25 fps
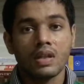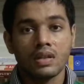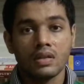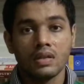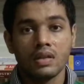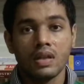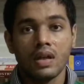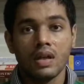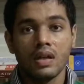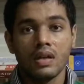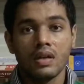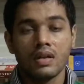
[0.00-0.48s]

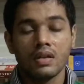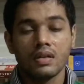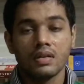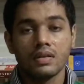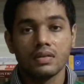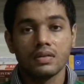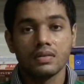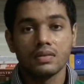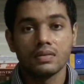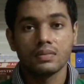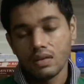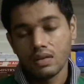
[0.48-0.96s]
that
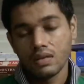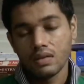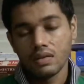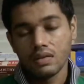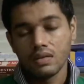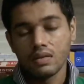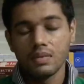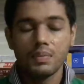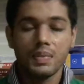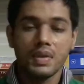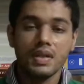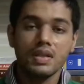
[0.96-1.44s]

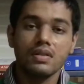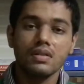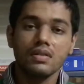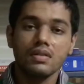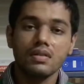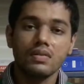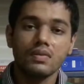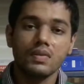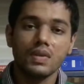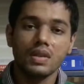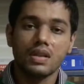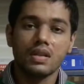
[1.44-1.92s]
patients
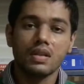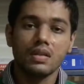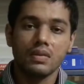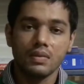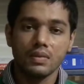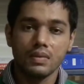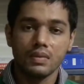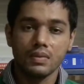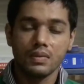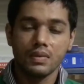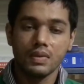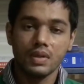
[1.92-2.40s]
with
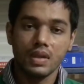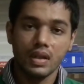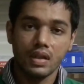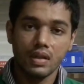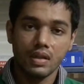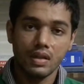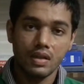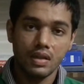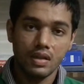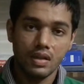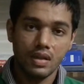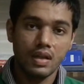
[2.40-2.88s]

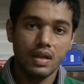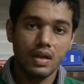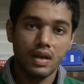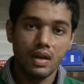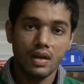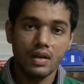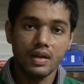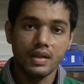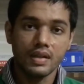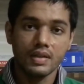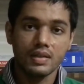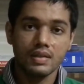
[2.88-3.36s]

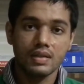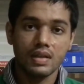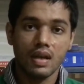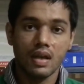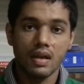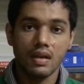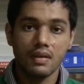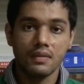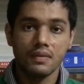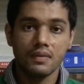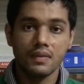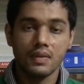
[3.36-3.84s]
ARDS have